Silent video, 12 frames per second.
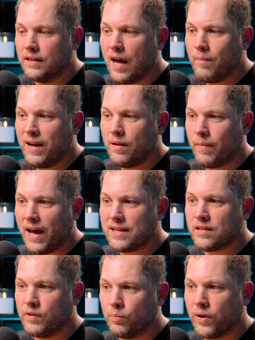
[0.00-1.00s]
that made a
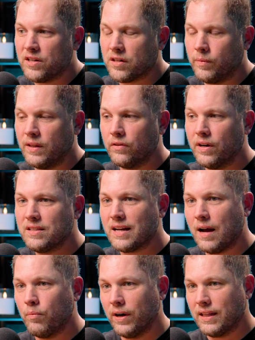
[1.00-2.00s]
massive impression on me. The reason
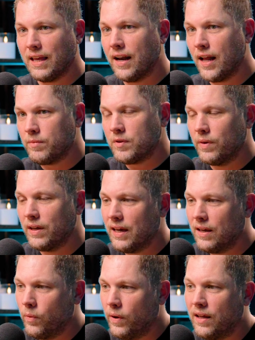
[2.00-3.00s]
I bring that up to
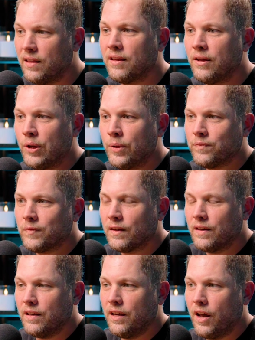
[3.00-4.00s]
begin with,
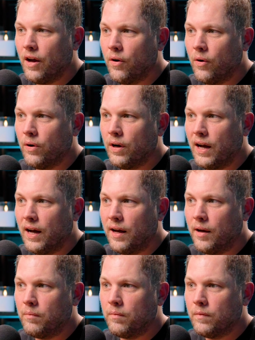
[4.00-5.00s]
you know,
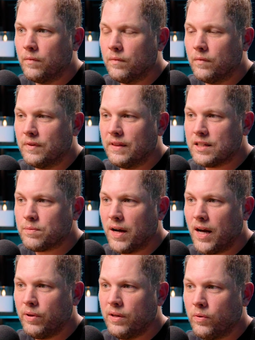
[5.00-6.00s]
um, that's
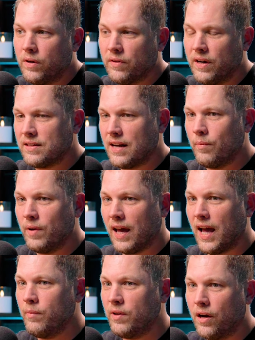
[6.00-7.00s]
probably one reason I
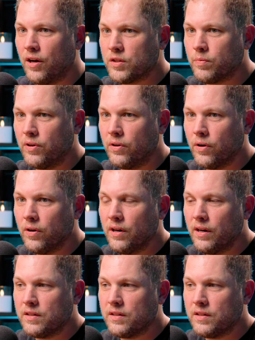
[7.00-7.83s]
became an entrepreneur,